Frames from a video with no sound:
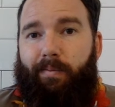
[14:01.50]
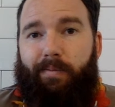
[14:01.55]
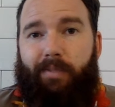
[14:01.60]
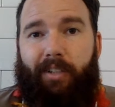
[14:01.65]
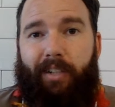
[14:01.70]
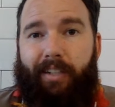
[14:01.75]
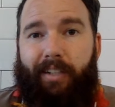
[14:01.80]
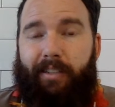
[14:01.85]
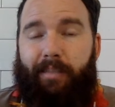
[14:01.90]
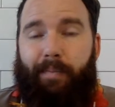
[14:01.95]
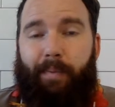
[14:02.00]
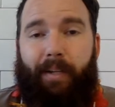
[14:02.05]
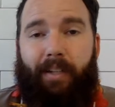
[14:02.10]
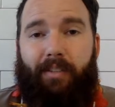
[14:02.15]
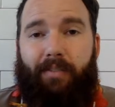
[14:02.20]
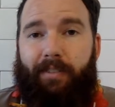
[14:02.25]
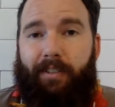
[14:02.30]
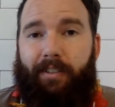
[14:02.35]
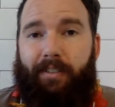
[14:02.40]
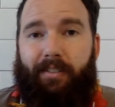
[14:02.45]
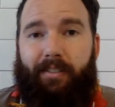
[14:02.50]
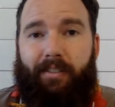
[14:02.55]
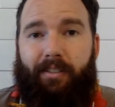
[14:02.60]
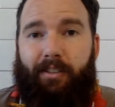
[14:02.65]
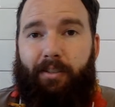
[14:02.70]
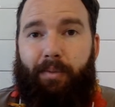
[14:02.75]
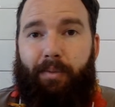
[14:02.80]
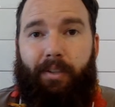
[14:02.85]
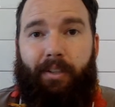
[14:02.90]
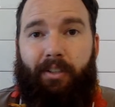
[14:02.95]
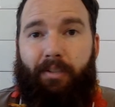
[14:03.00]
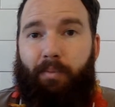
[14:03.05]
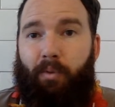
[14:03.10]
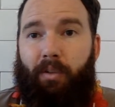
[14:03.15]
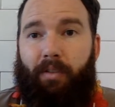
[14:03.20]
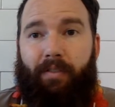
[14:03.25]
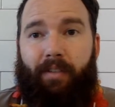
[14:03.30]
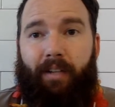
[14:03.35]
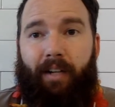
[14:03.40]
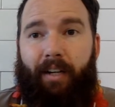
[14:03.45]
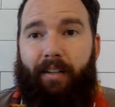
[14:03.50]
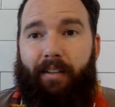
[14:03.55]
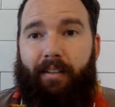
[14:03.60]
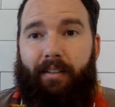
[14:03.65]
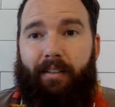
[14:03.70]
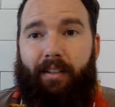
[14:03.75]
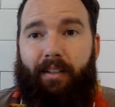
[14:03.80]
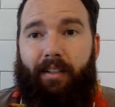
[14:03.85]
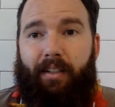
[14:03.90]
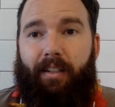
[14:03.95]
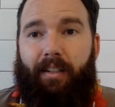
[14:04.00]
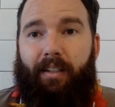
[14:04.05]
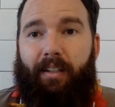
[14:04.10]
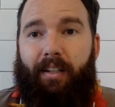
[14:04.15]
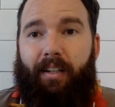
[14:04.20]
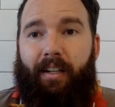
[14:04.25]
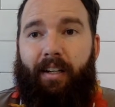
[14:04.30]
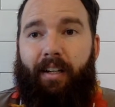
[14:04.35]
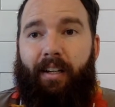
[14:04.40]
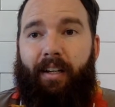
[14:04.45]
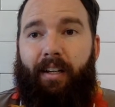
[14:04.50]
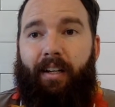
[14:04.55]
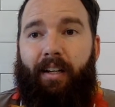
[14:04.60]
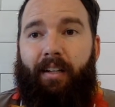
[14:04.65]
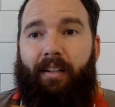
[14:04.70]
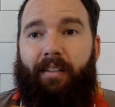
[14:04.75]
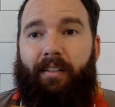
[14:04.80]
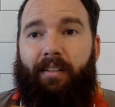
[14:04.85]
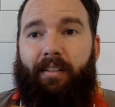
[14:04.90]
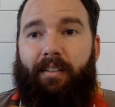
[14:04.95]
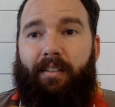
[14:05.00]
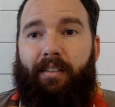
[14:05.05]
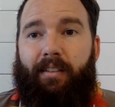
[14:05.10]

create space for us to experience more of God, and